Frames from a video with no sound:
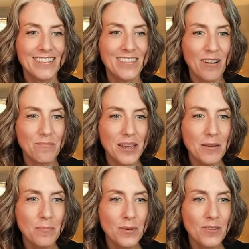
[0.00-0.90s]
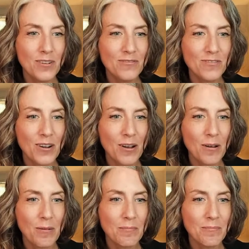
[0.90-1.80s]
Got people
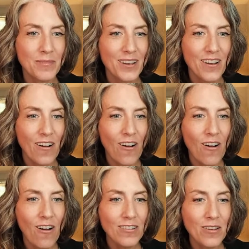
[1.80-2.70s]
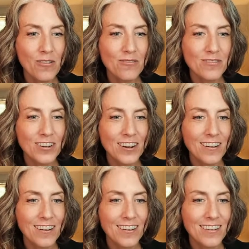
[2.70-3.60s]
from all
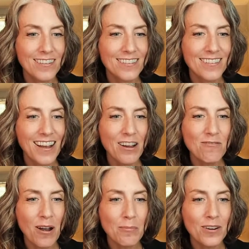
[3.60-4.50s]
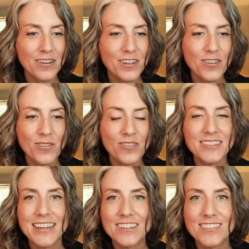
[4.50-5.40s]
over. Hi, Robert. You can
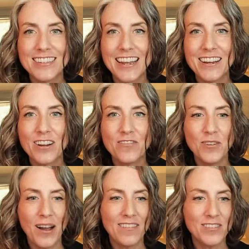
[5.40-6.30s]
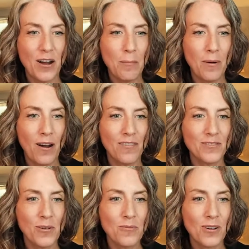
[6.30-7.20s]
always catch it later if you have to hop off.
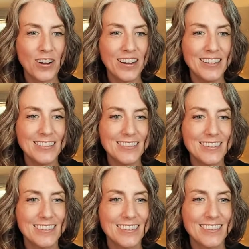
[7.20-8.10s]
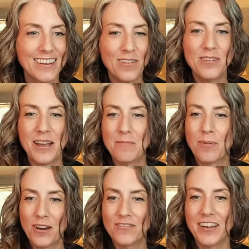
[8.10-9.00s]
No worries. Okay,
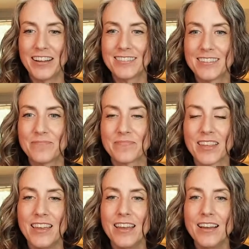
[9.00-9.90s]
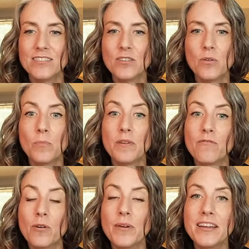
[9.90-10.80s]
perfect. So
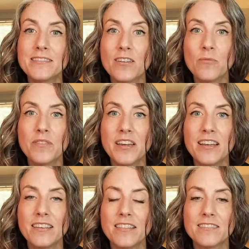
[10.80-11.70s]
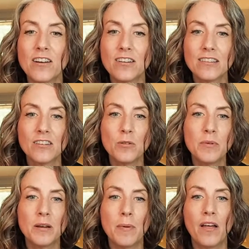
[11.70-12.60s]
before we get started with the healing, let's talk a little
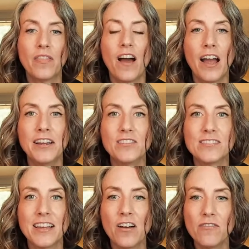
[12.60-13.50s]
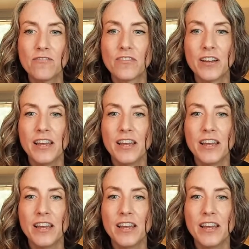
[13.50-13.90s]
bit about the higher self.